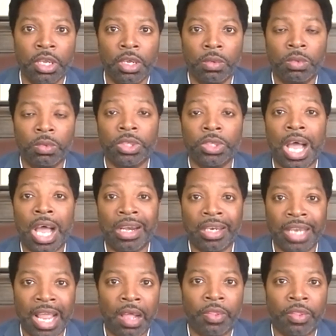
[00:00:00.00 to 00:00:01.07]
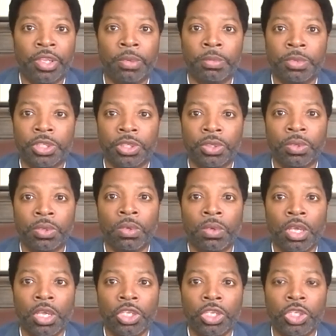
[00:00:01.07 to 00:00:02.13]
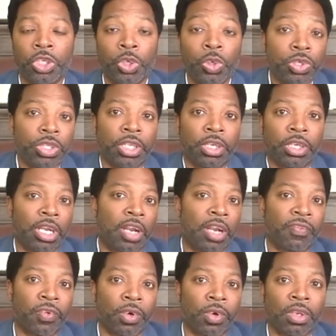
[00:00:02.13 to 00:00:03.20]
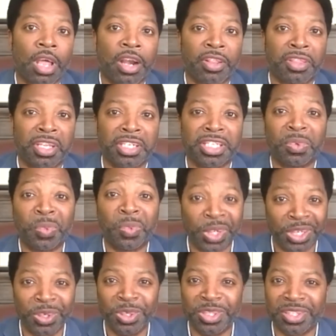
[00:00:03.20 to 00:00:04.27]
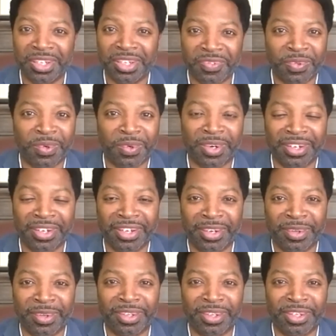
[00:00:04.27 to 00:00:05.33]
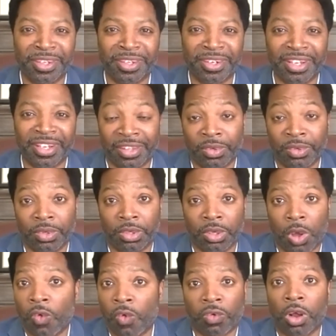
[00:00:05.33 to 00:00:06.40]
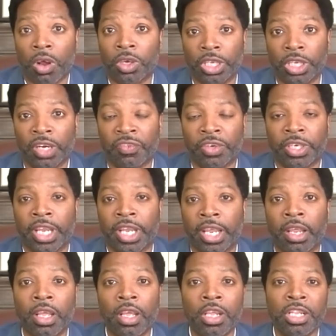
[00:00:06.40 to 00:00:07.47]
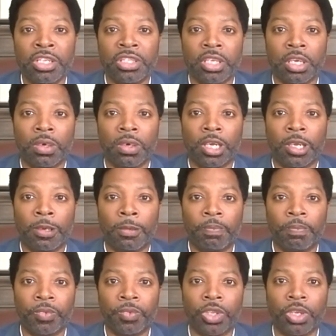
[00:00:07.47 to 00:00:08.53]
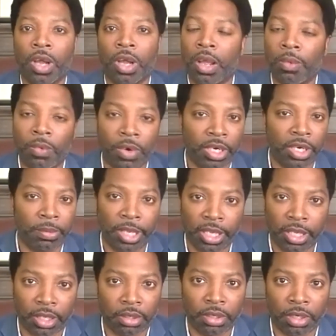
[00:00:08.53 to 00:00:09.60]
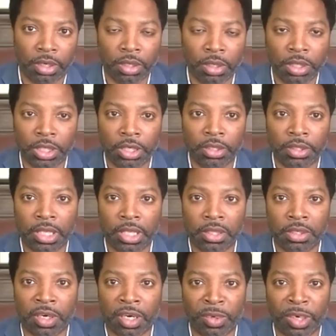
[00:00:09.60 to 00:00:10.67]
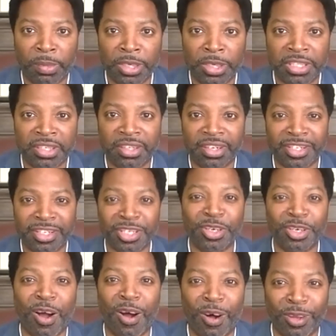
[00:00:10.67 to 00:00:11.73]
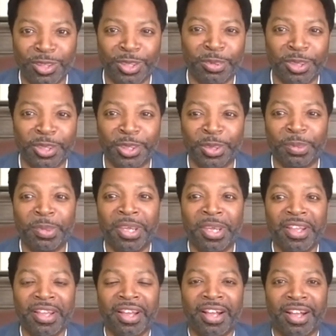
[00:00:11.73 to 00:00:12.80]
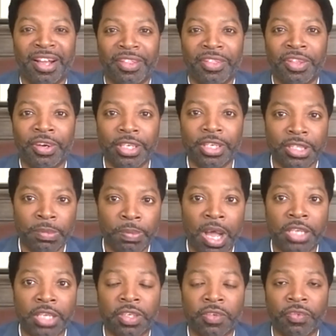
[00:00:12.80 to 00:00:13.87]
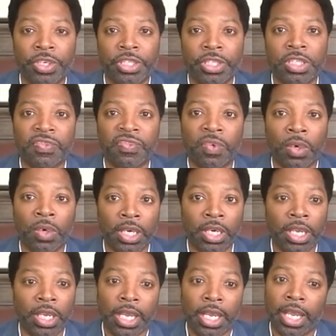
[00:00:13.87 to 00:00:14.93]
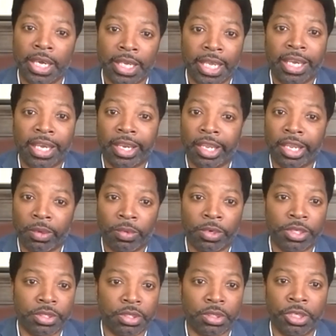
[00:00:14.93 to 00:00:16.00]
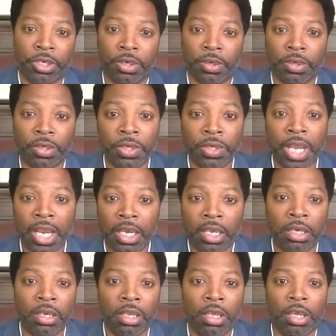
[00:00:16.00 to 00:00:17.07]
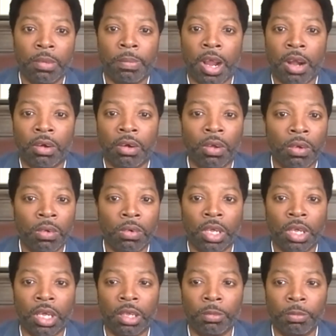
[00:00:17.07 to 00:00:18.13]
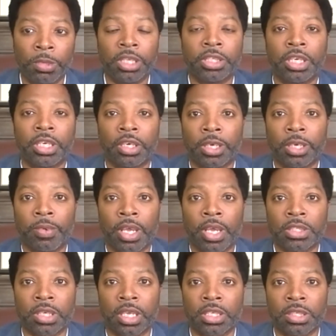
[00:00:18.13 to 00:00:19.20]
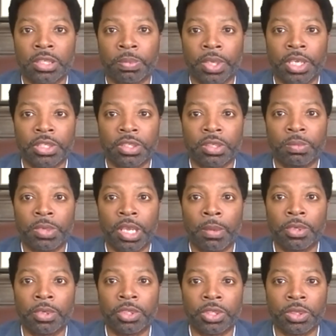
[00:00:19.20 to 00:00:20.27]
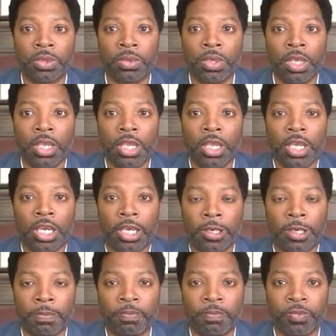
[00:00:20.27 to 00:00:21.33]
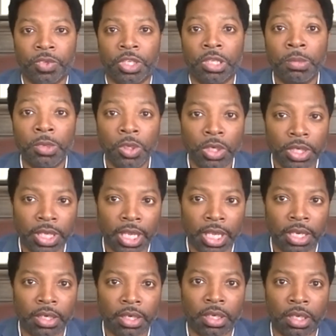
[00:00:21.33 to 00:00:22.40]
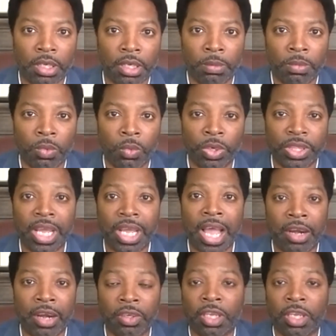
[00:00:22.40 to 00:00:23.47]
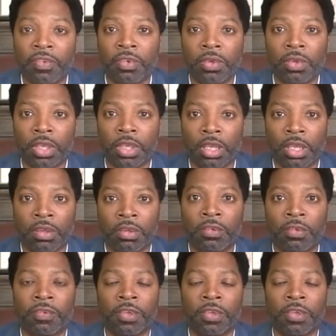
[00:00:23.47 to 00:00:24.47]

will not allow them to use the internet for a lot of things that we use it for, you know, good in the overall good every day. So, um, you know, I want to make it, you know, clear that the dark web isn't isn't all doom and gloom. Uh, there is some positive reasons for it, and again, it was, you know, created by our own uh, military as a, as a place to be able to um, communicate um, with a higher level of